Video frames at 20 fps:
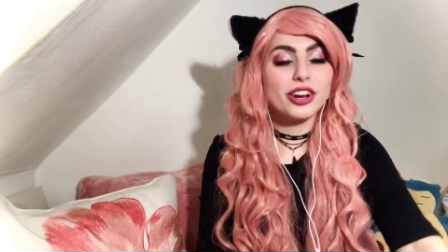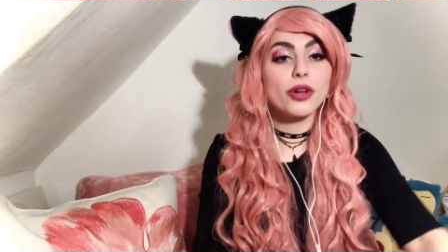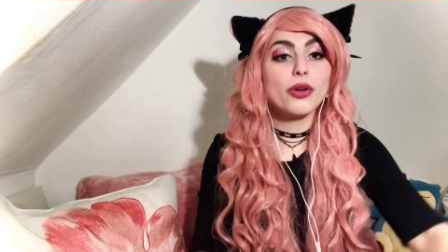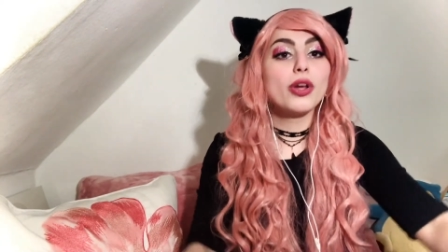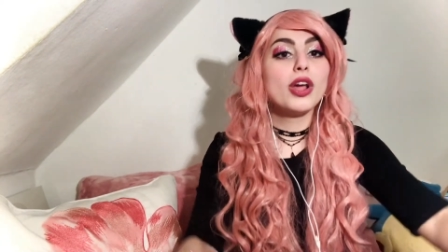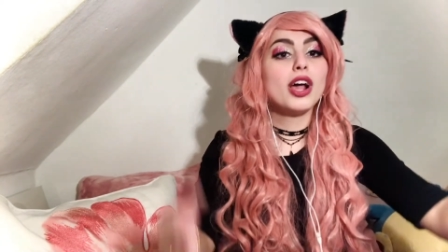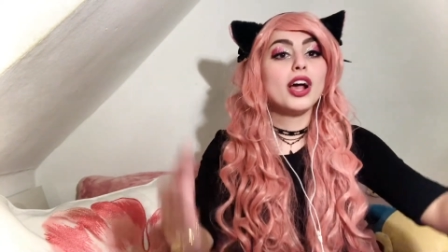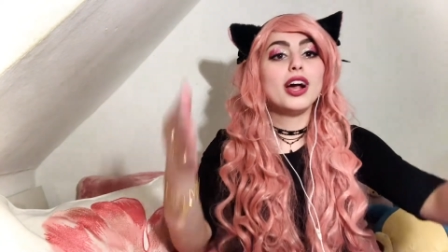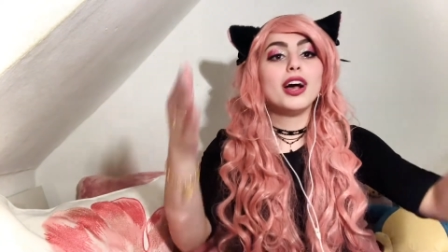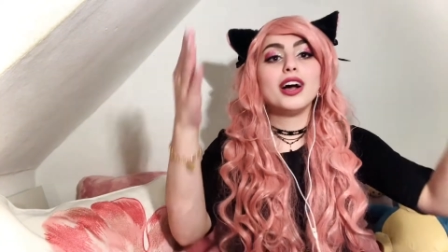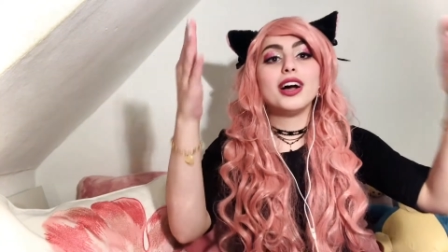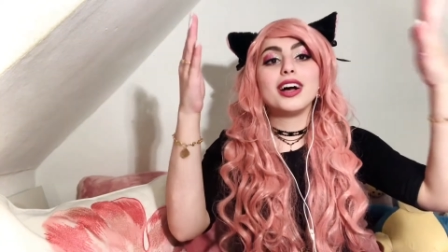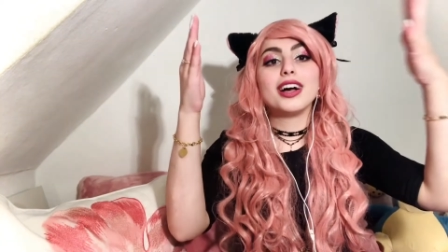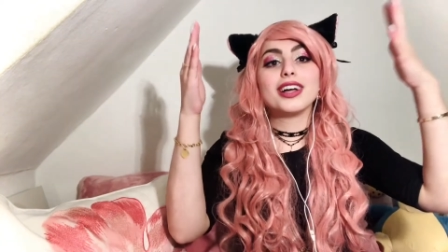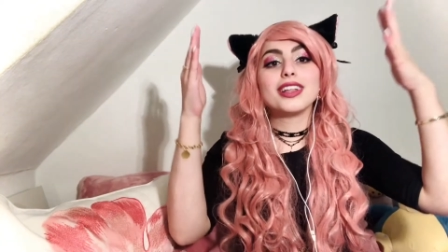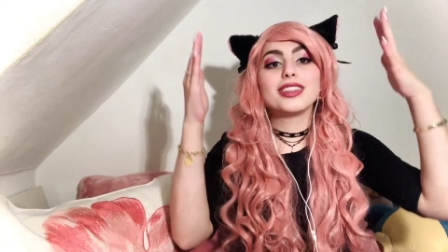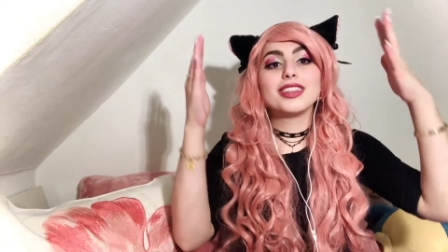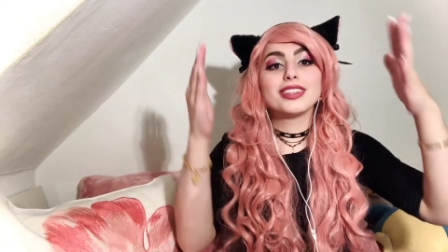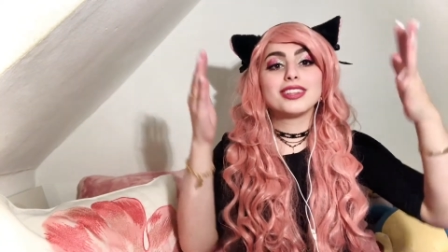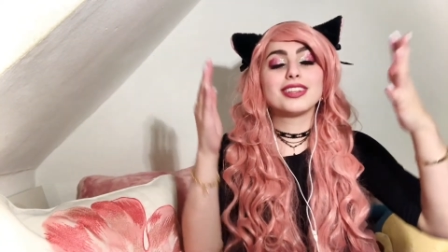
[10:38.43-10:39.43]
You know,
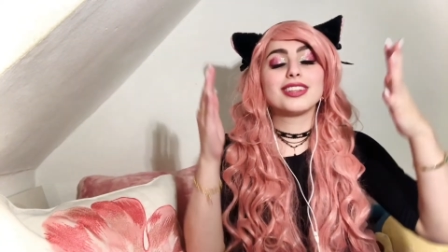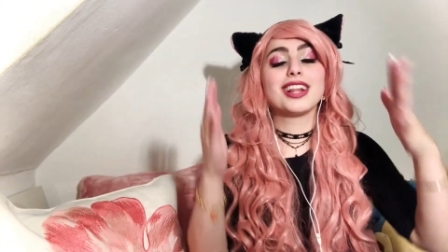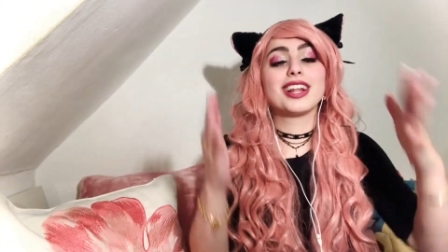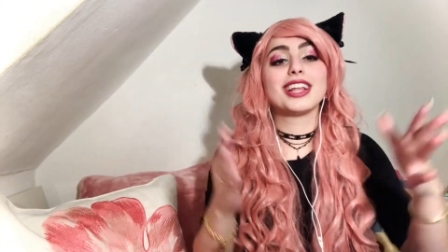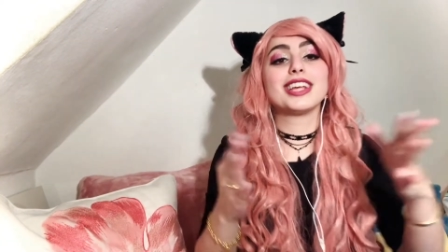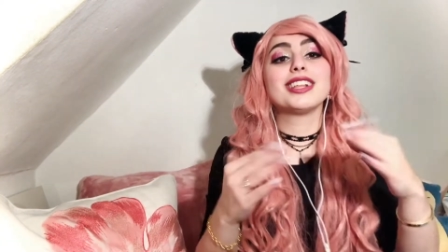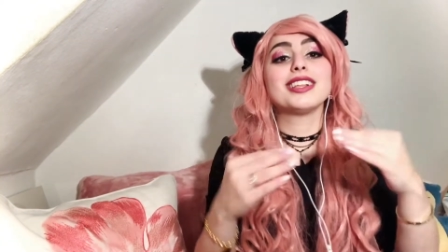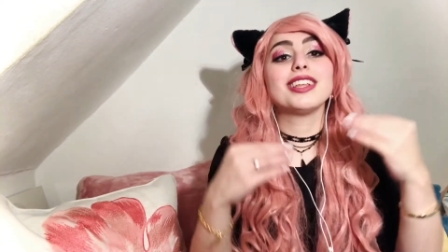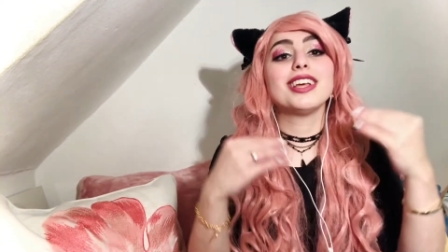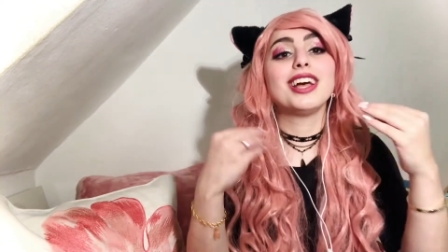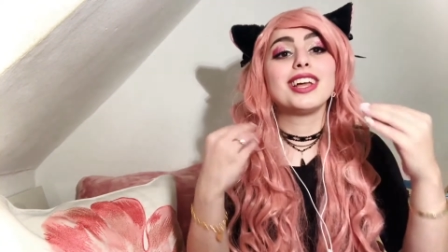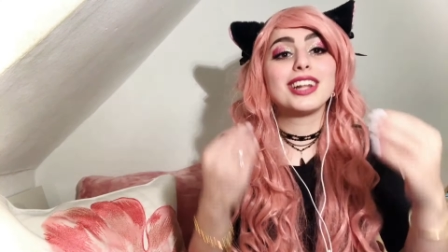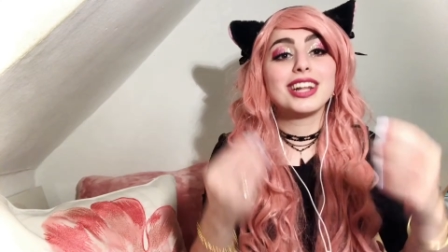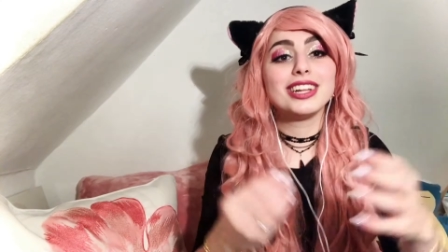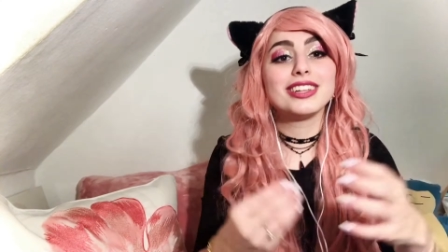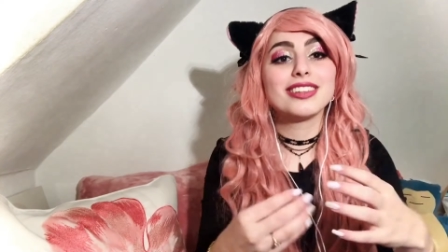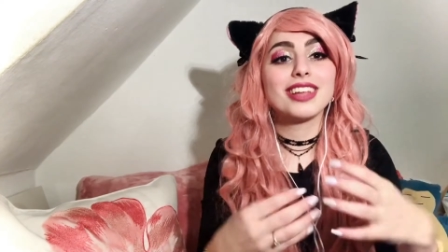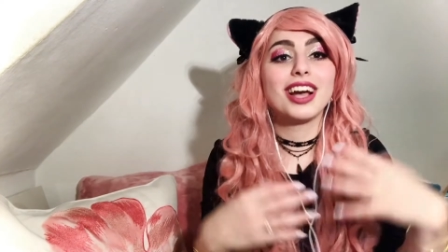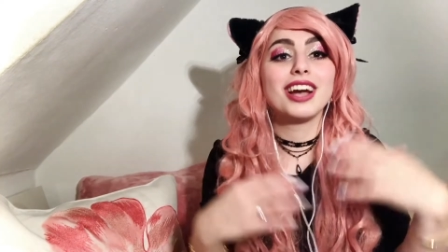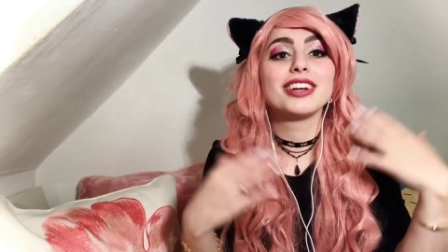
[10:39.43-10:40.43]
this is
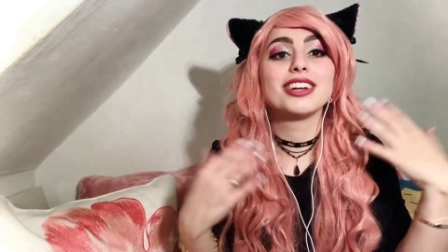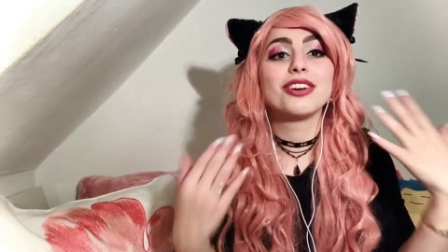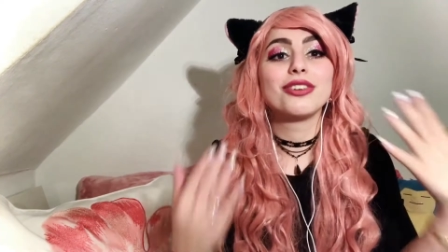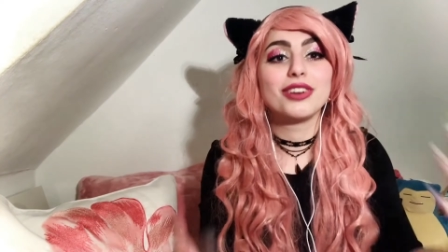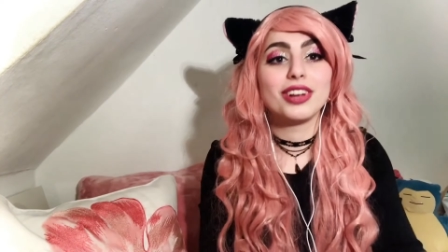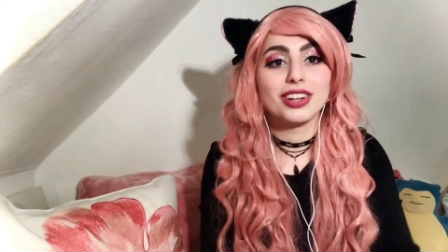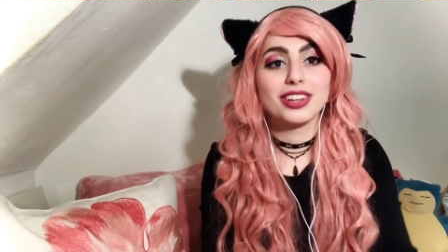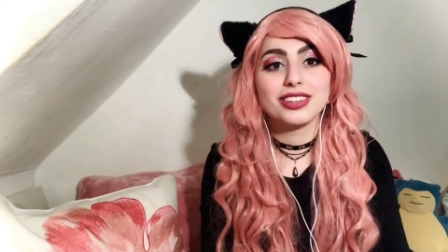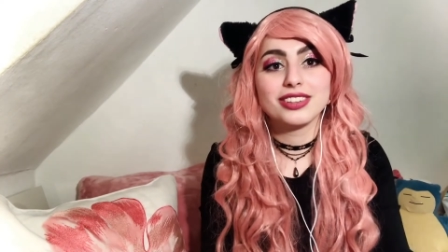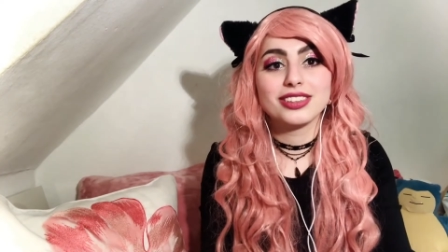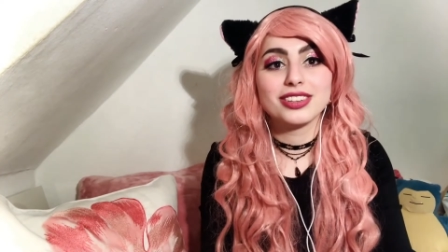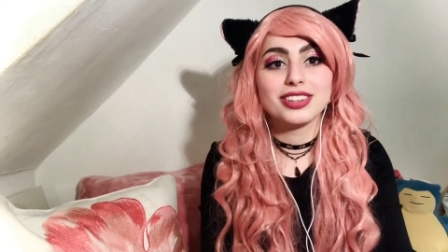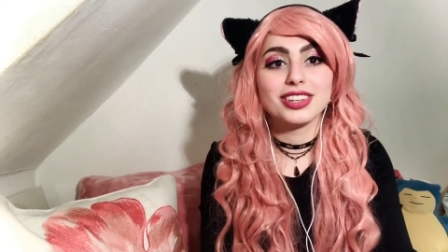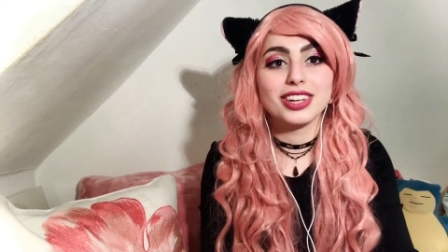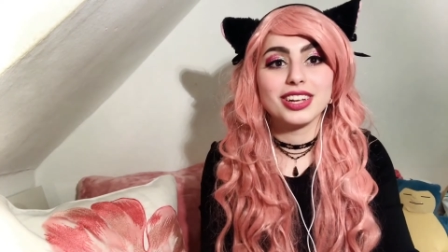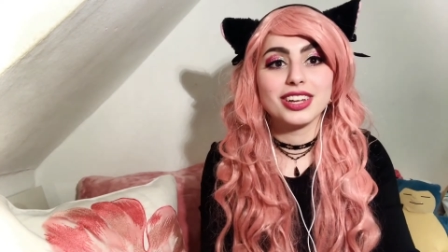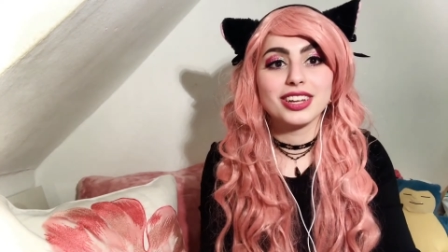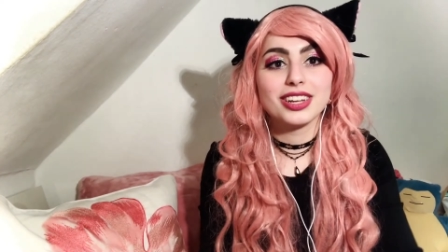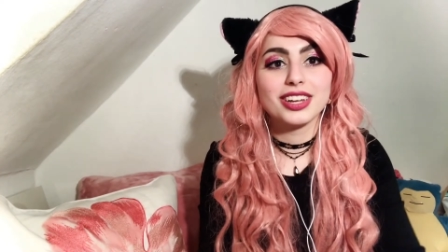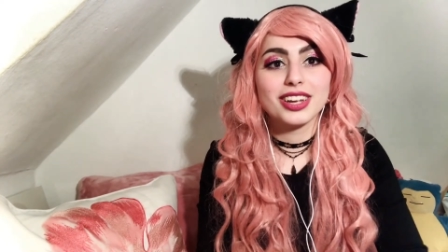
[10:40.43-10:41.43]
at least kind of
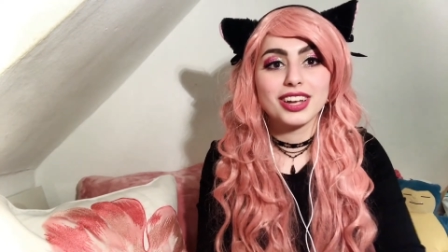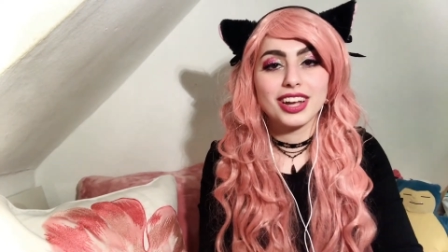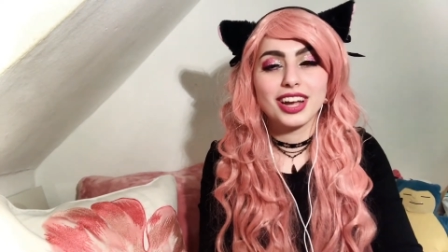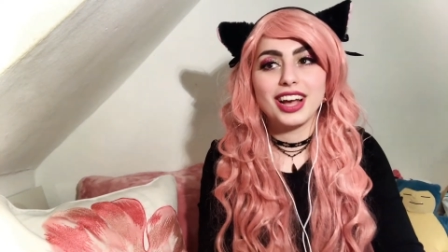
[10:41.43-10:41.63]
realistic.